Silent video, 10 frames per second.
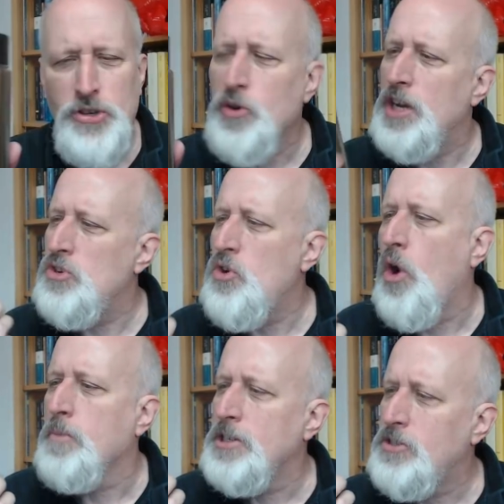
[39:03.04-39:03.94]
to an
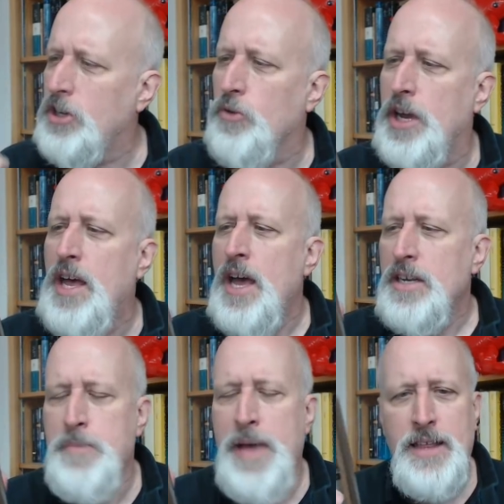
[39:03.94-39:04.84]
enormous degree
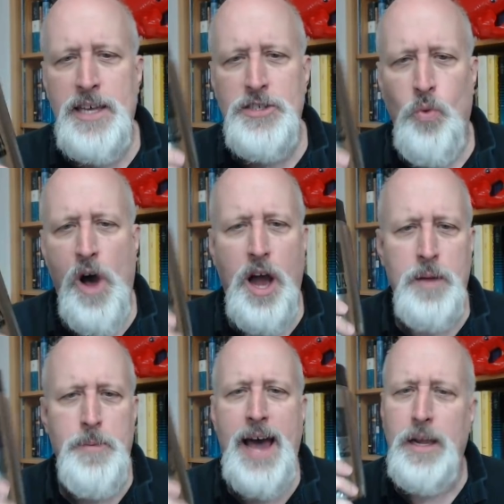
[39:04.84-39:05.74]
to make this
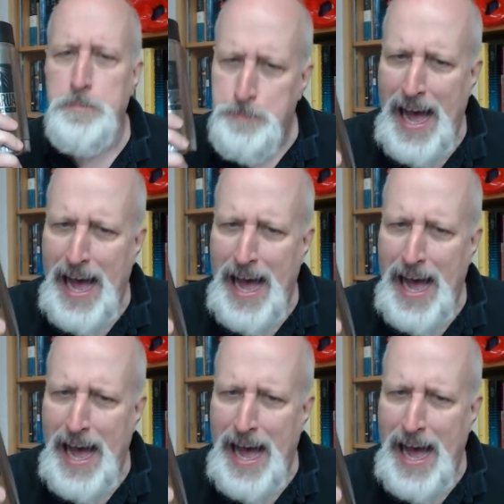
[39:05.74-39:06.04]
water bottle,